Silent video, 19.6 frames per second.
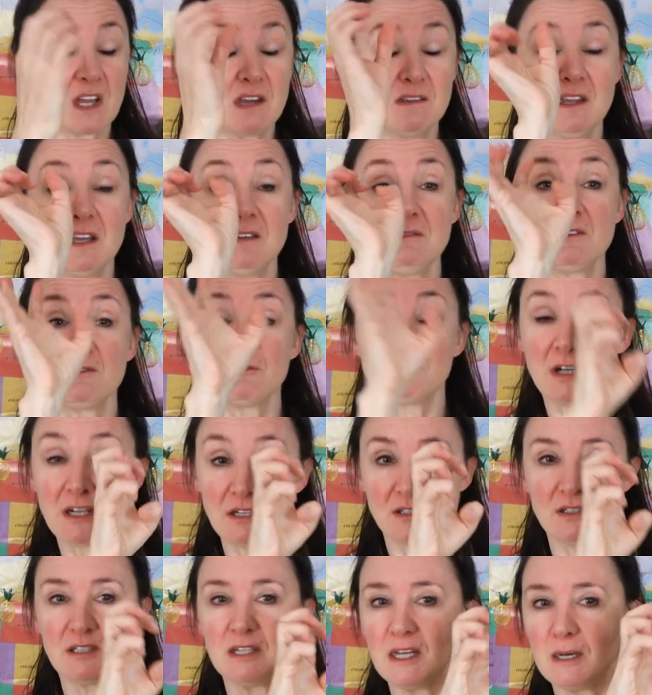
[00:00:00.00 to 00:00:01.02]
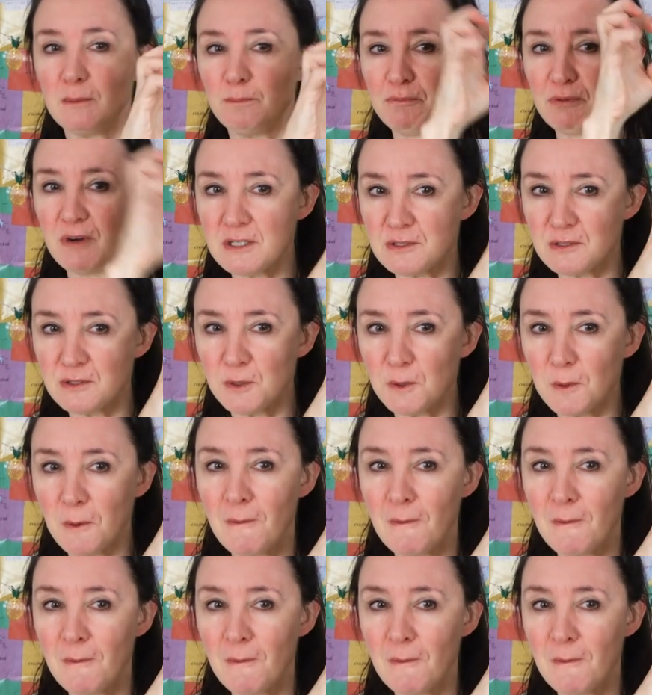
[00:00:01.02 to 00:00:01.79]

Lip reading: And then crunch, you get a pretzel.